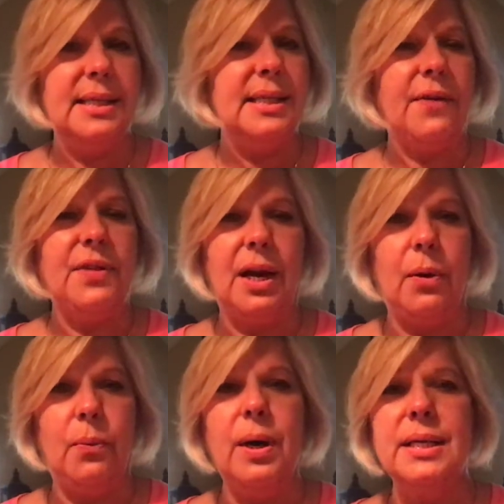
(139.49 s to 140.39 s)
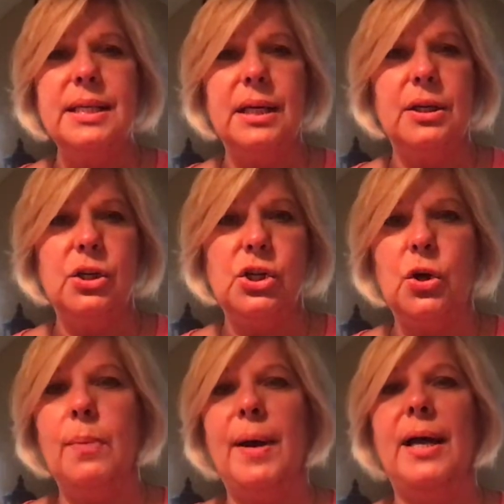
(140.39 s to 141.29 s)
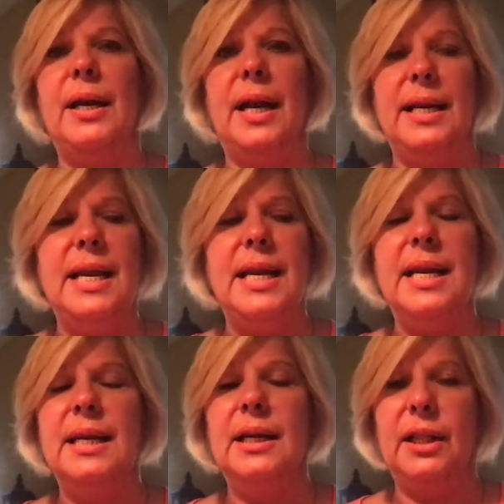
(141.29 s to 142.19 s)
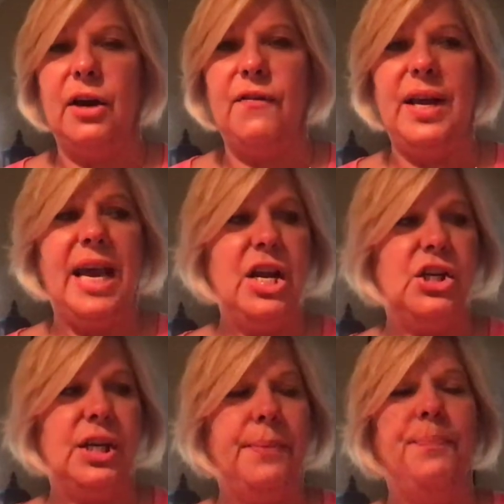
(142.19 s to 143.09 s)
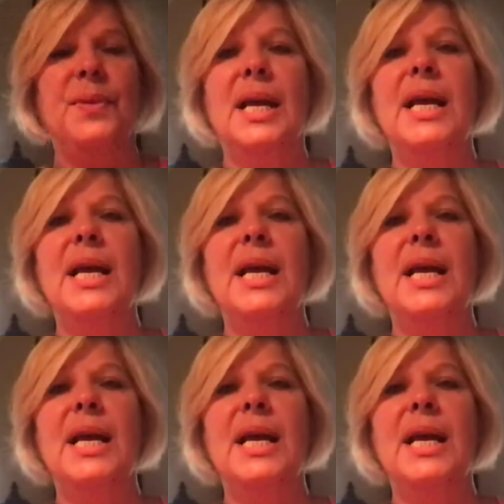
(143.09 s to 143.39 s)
stuff that I wasn't sure about and I needed clarification,